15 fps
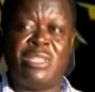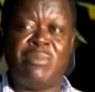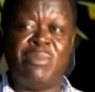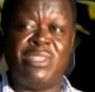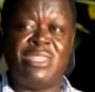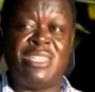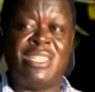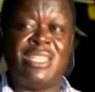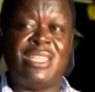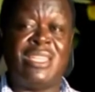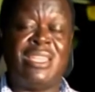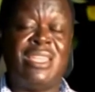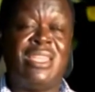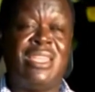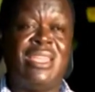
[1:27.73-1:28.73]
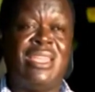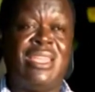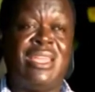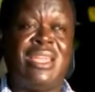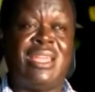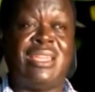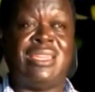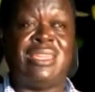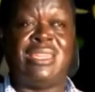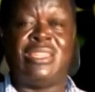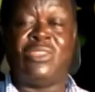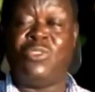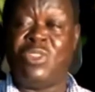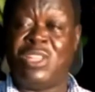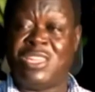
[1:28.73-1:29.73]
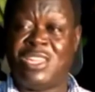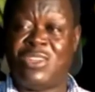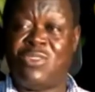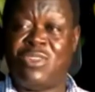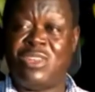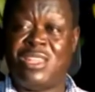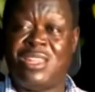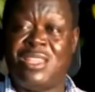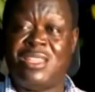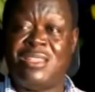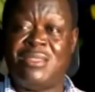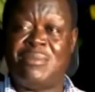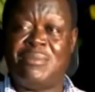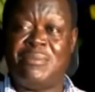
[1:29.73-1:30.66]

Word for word: CBC and junior secondary